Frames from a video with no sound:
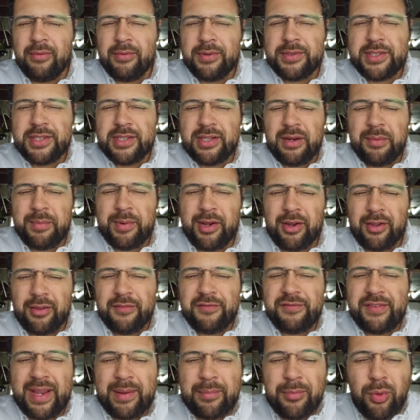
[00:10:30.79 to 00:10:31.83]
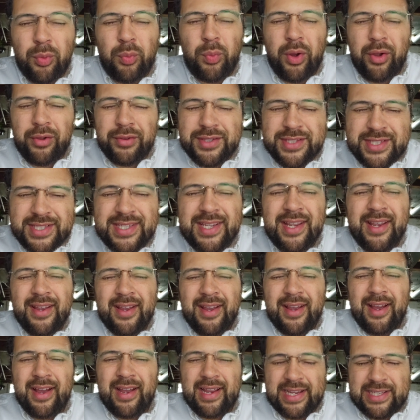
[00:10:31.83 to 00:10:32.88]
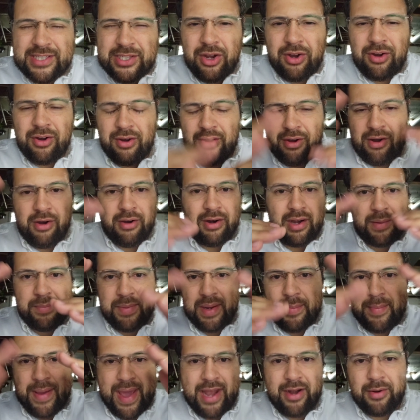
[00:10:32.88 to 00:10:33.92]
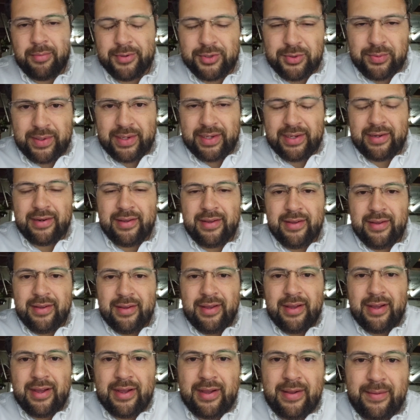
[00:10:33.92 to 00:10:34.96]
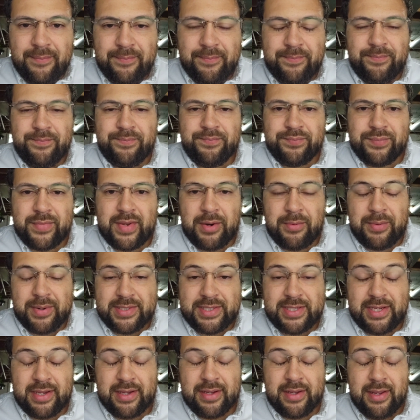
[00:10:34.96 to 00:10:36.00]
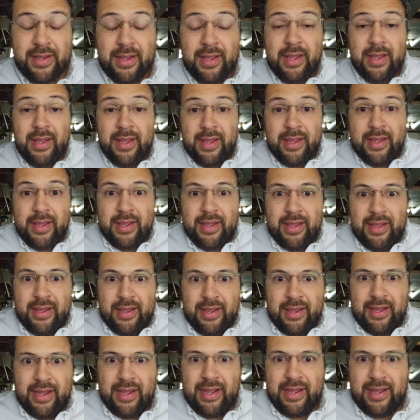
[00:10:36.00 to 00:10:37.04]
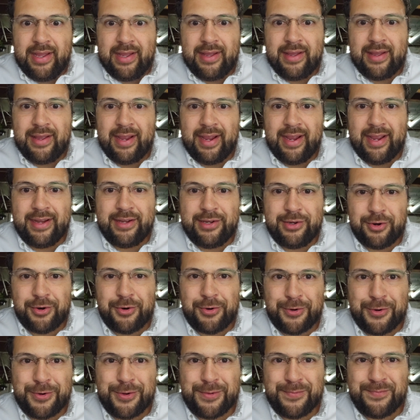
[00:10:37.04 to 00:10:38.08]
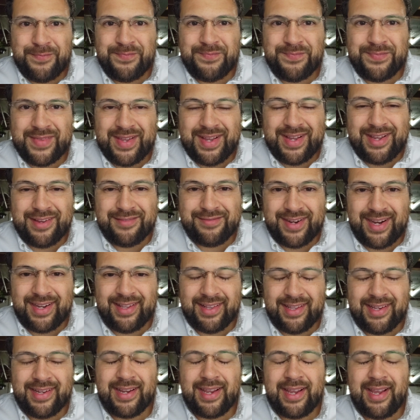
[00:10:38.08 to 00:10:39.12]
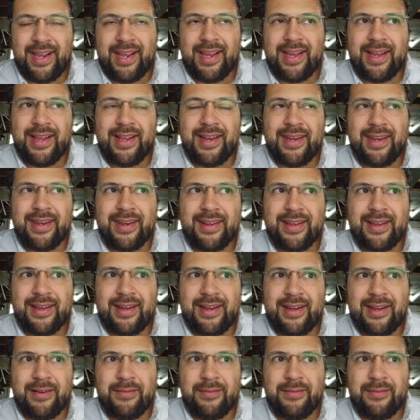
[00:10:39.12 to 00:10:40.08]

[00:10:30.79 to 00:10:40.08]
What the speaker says: which is going to be called Fable Waltz, is all going to be a battle between Ursa and your girl, Violet, and